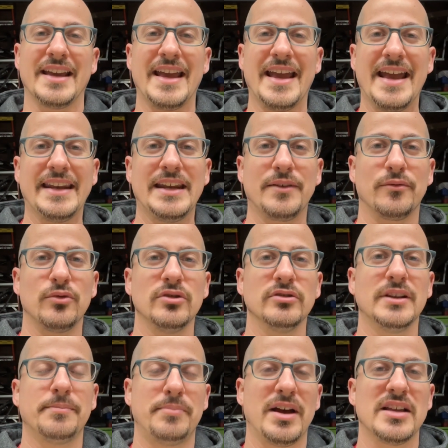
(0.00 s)
And it really
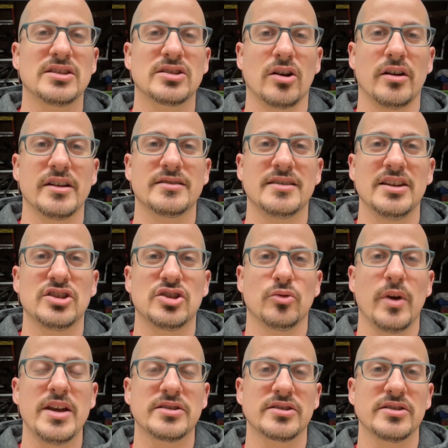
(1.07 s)
depends on the
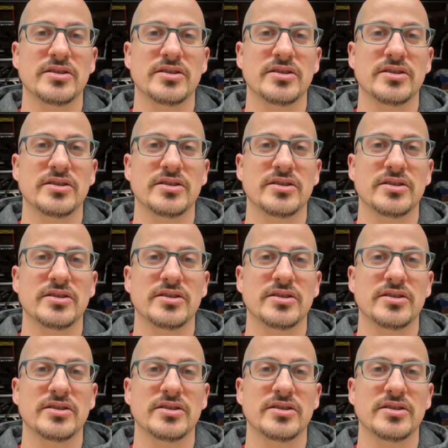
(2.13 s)
situation.